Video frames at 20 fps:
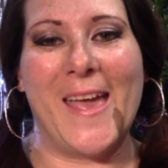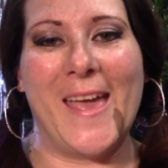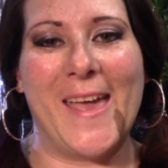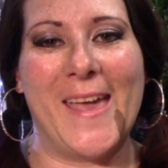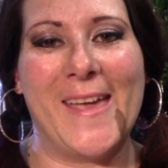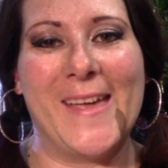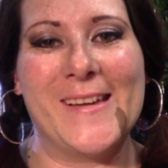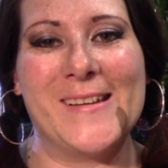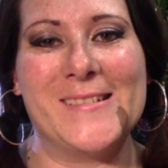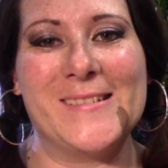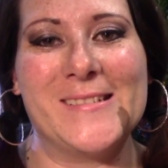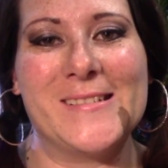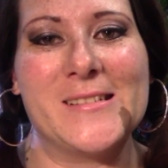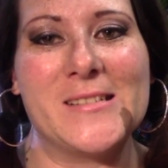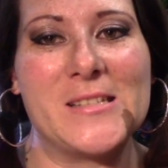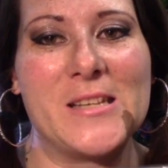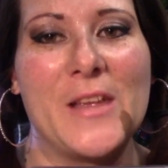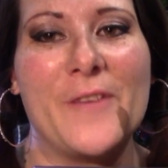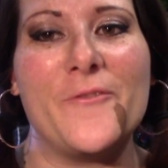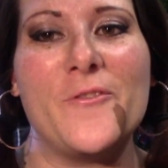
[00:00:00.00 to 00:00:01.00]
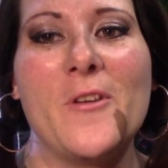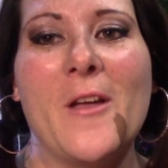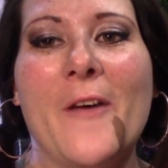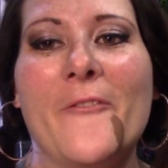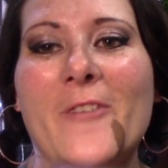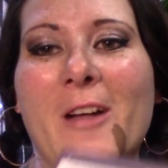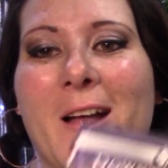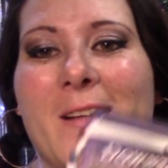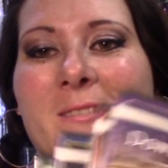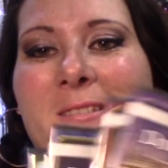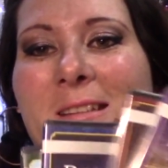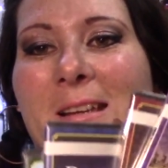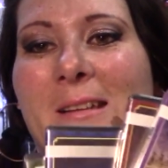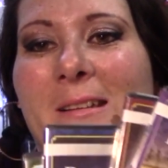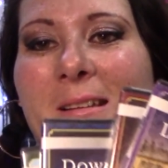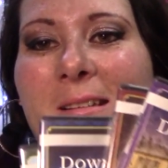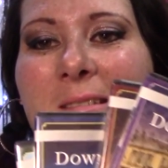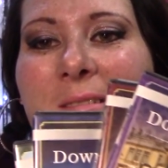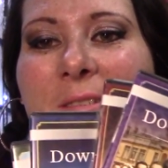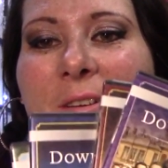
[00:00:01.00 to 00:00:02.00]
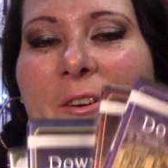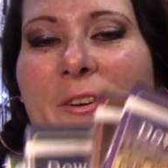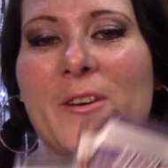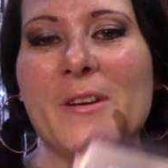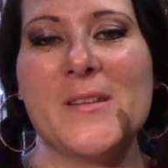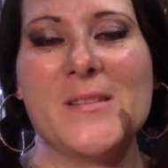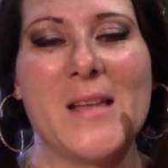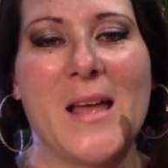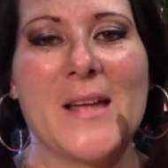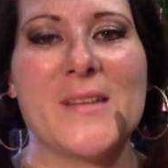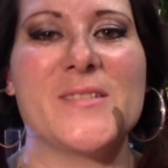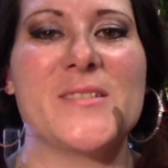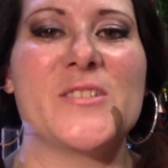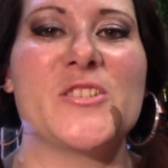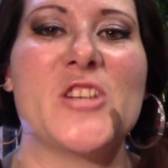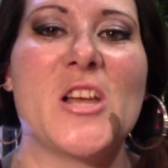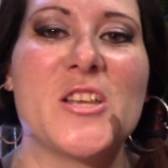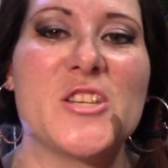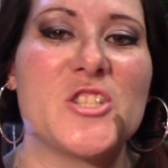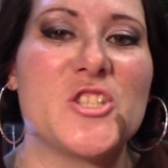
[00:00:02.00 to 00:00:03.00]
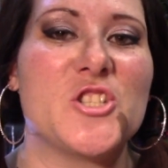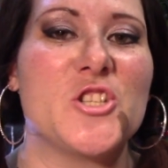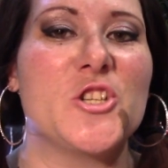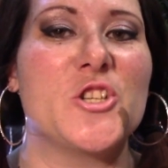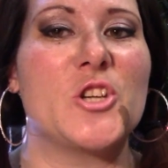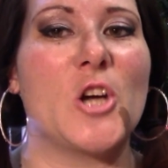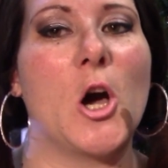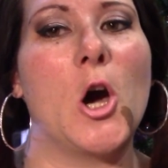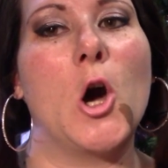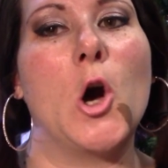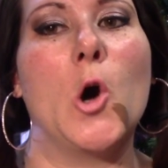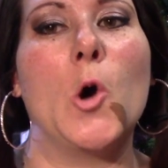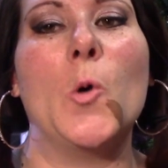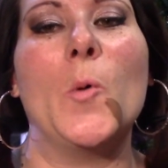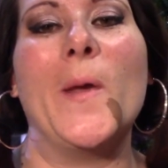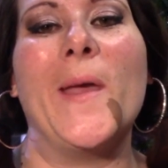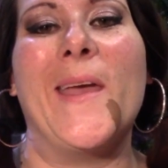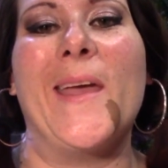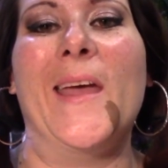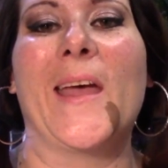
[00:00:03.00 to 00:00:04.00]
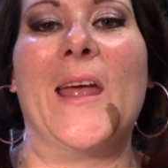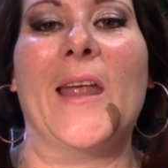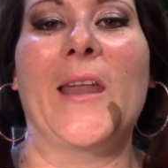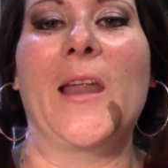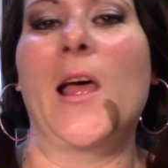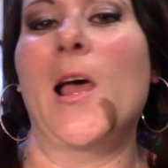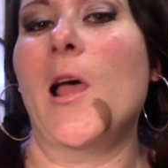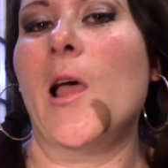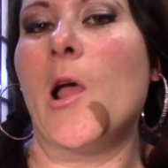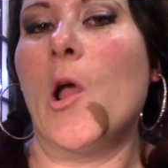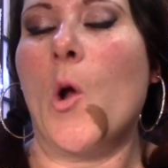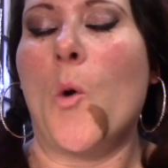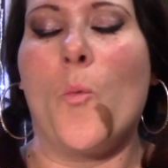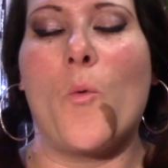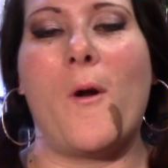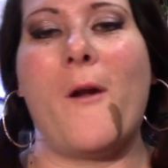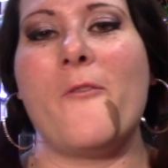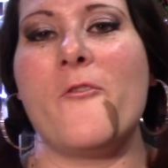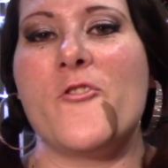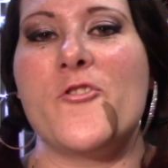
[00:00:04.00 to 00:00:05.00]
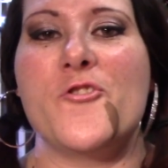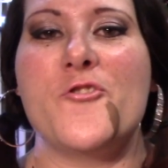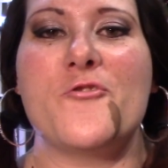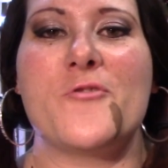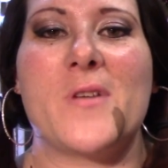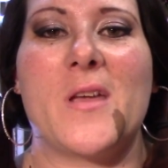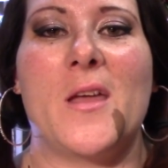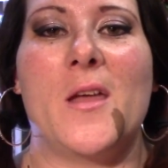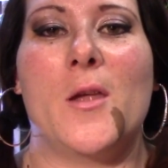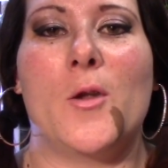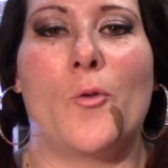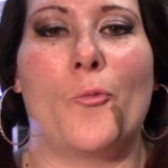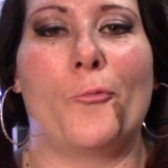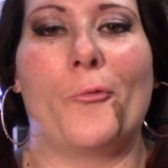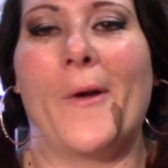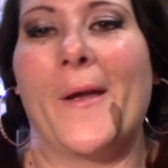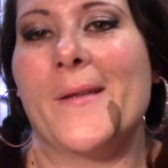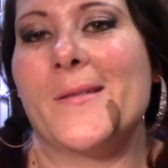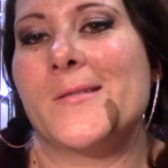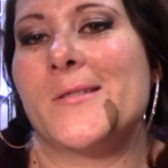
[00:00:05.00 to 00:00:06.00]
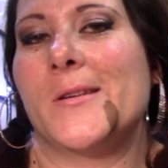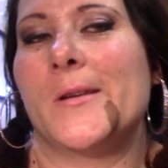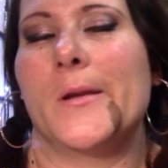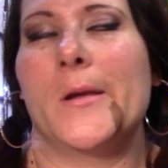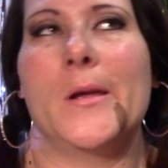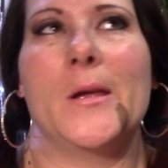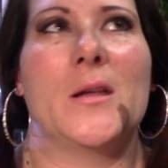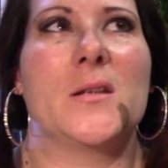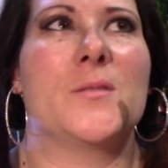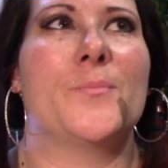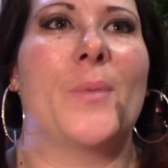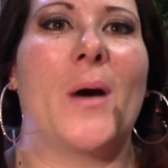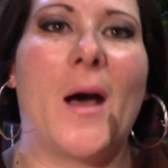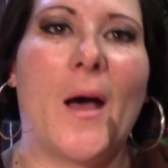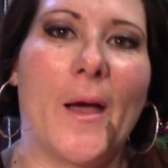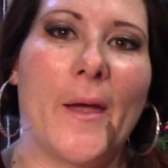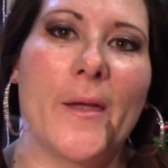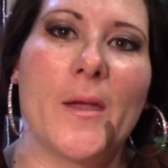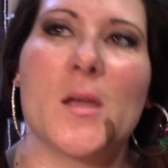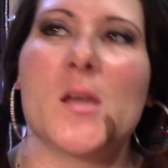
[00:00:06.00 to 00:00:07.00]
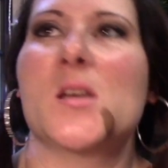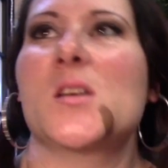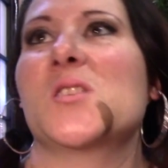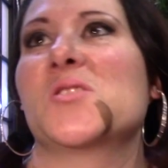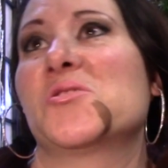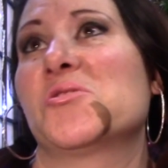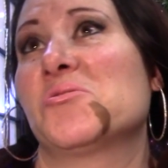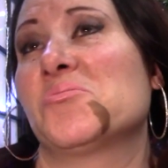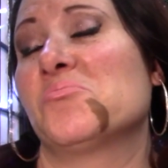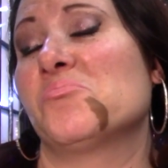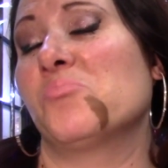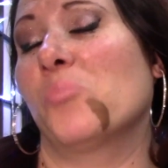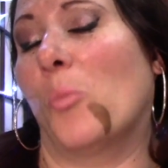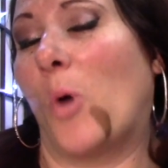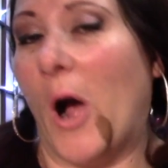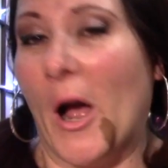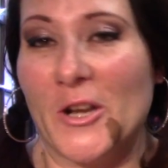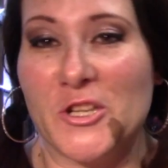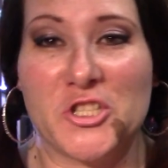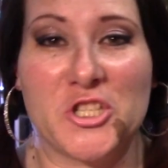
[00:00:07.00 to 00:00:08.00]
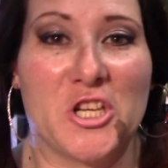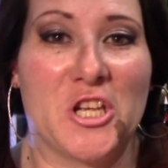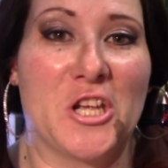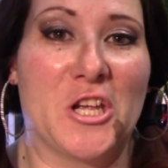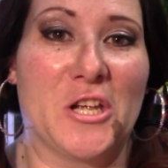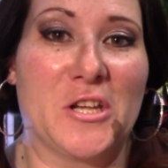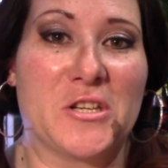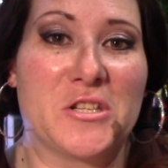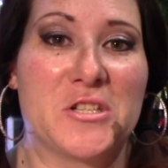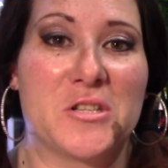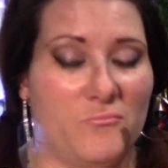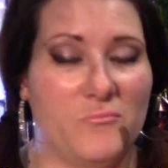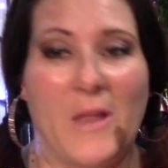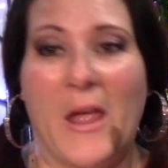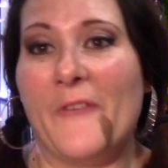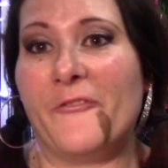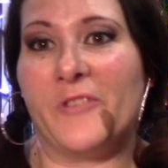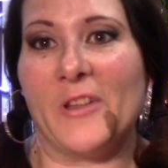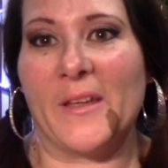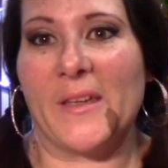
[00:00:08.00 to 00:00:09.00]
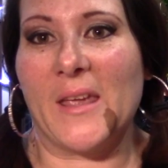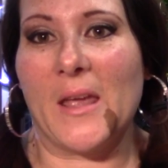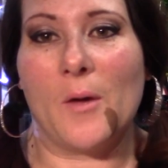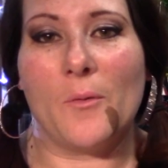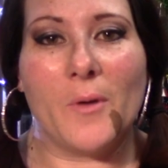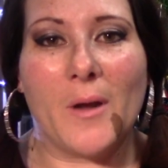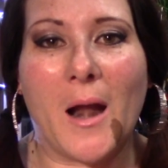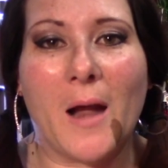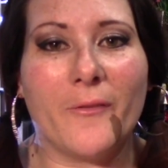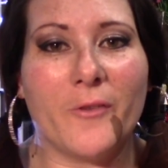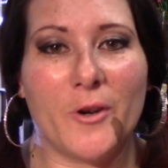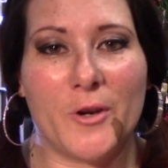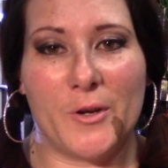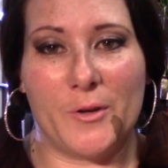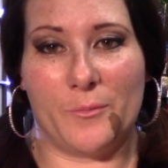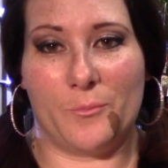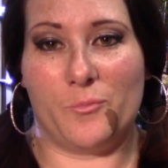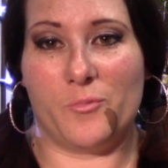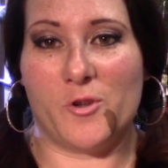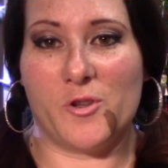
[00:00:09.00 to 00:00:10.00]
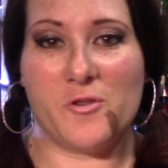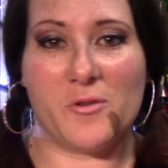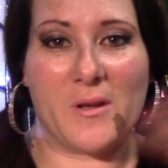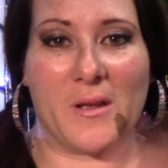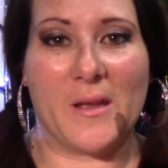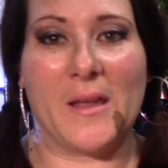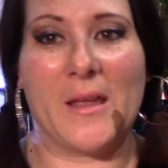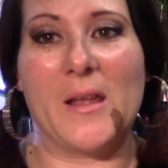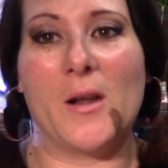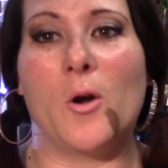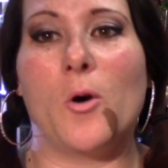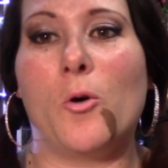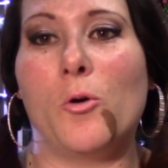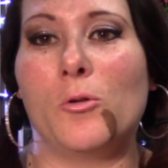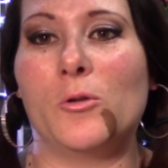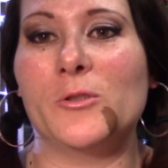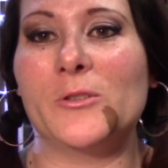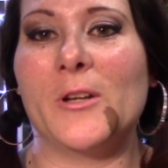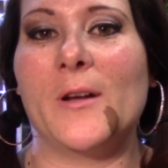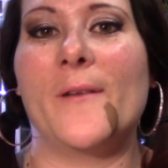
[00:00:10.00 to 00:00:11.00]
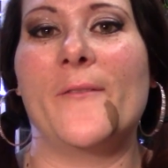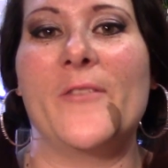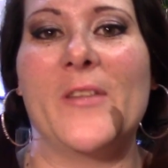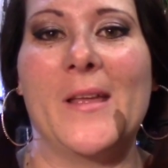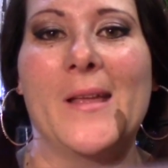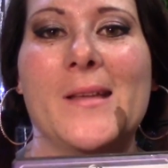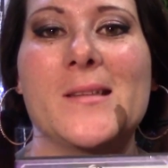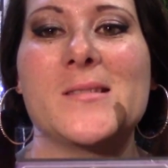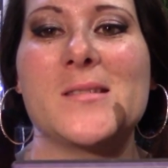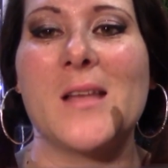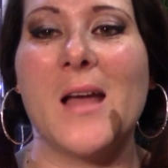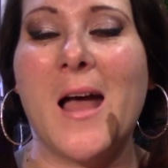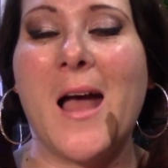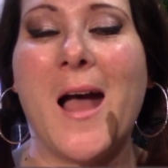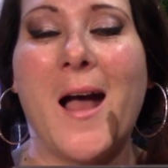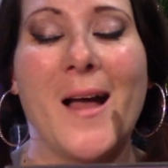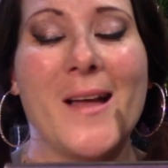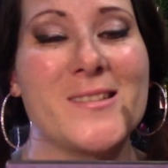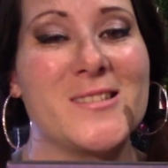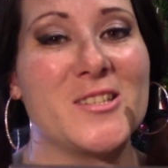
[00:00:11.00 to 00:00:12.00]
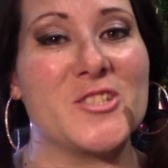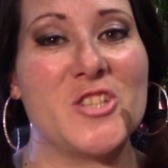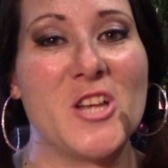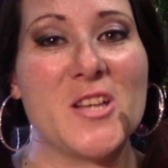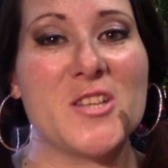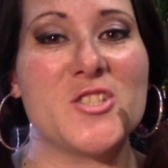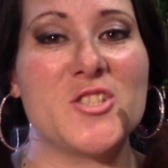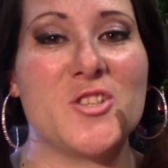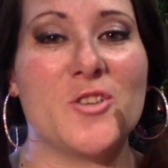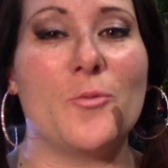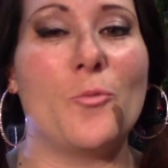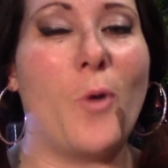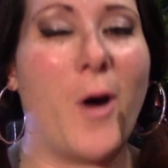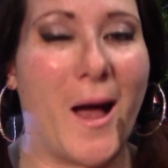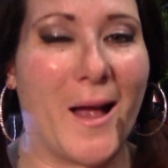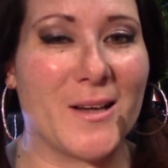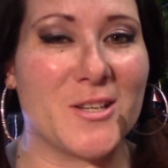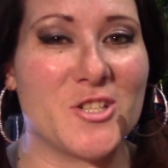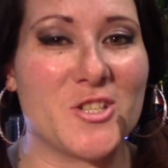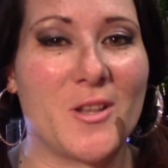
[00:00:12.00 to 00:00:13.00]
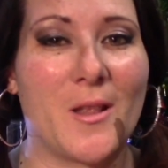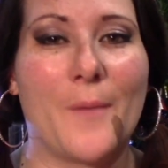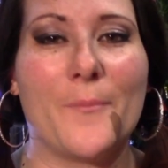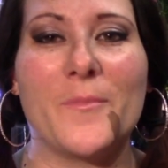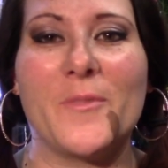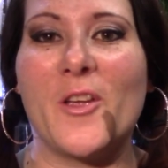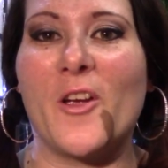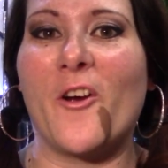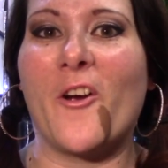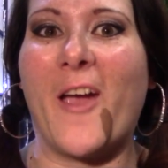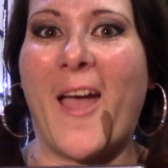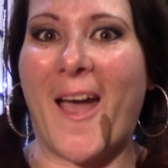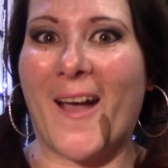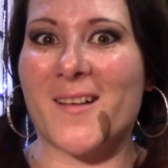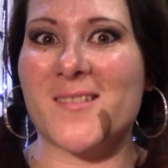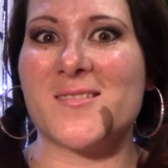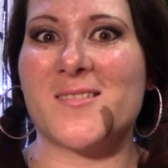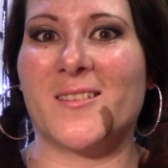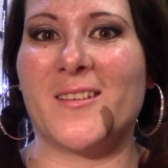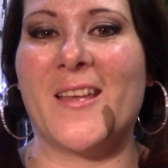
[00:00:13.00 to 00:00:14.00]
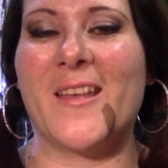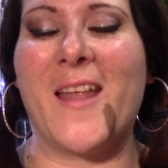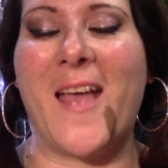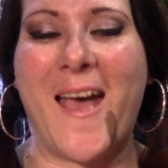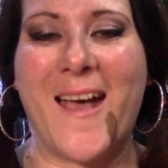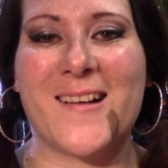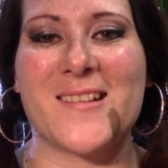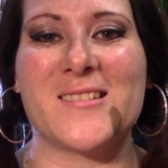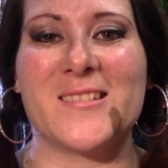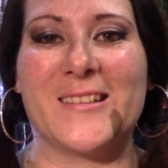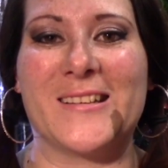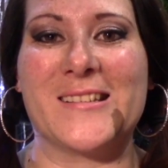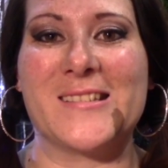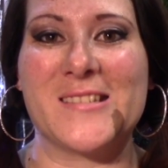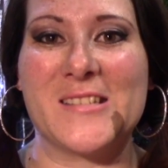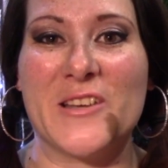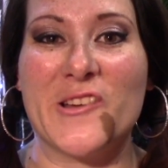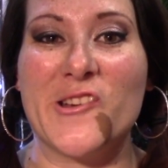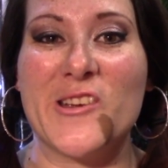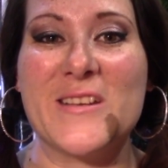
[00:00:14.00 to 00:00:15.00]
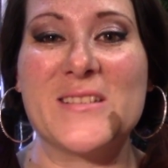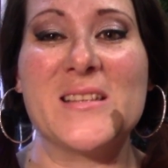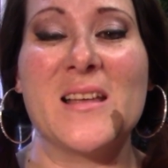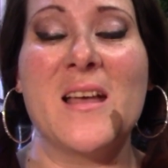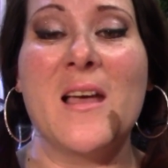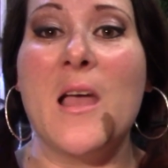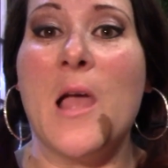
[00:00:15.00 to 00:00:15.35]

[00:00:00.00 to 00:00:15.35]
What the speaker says: And if you have not seen this series, I suggest you go and wherever you can rent it, buy it, watch it, Netflix it, whatever you can get a hold of these, I suggest you watch them. They're excellent, excellent series.